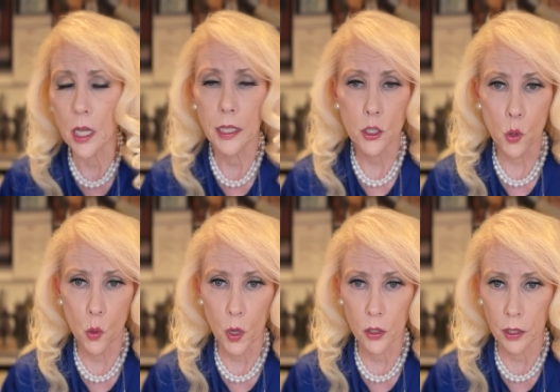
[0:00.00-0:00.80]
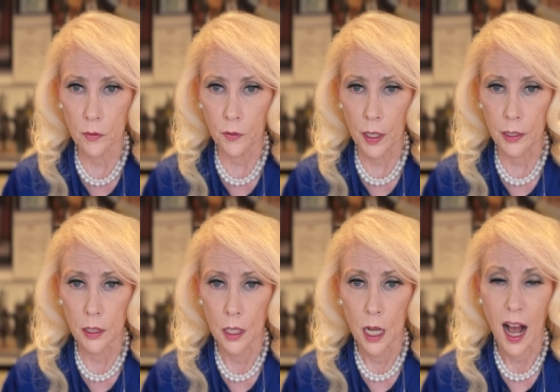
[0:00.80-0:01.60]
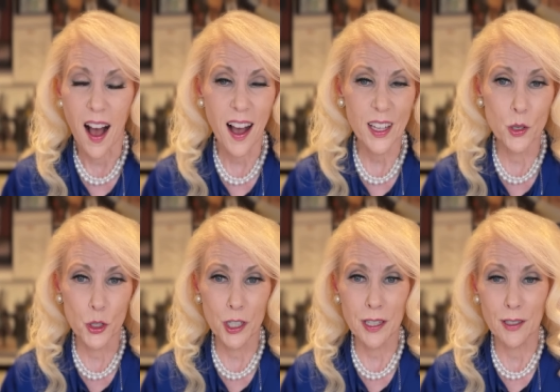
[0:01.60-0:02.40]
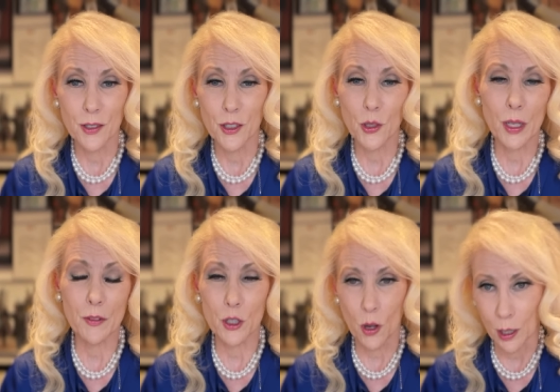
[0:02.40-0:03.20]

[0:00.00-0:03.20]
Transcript: That's all well, good, and fine. I usually don't even talk